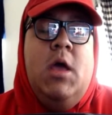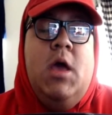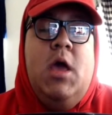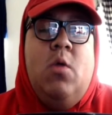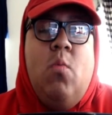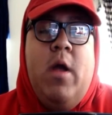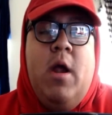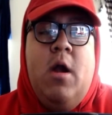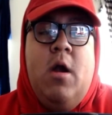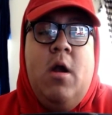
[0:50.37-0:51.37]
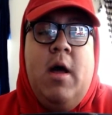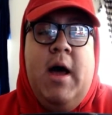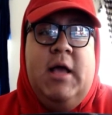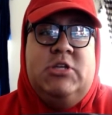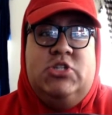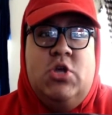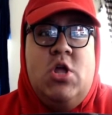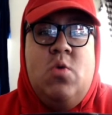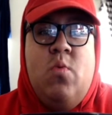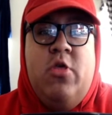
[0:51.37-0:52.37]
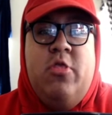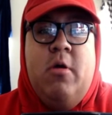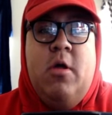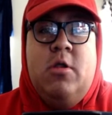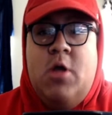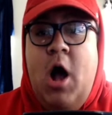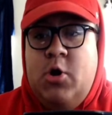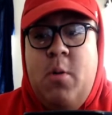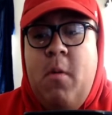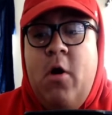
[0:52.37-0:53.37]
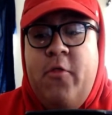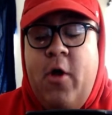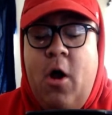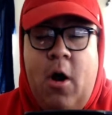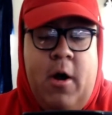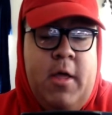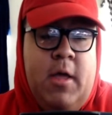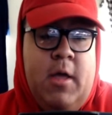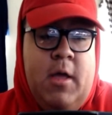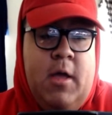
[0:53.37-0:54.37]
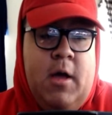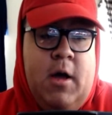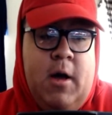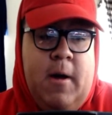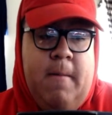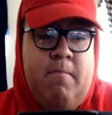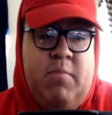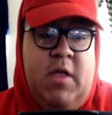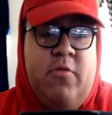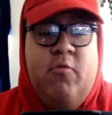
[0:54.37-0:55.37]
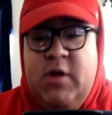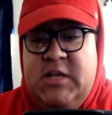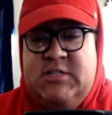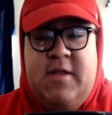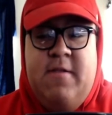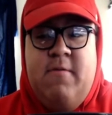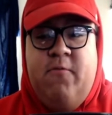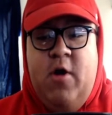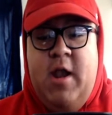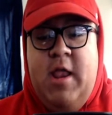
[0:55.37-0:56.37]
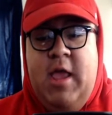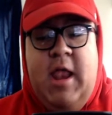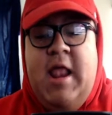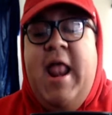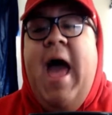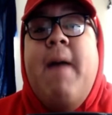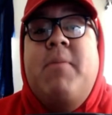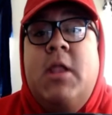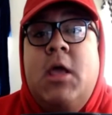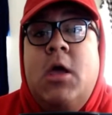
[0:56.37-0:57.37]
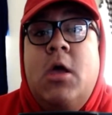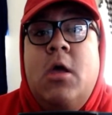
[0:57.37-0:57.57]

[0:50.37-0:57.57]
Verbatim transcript: and where I stood with Dr. Martha Hart uh, being the reason for it not happening.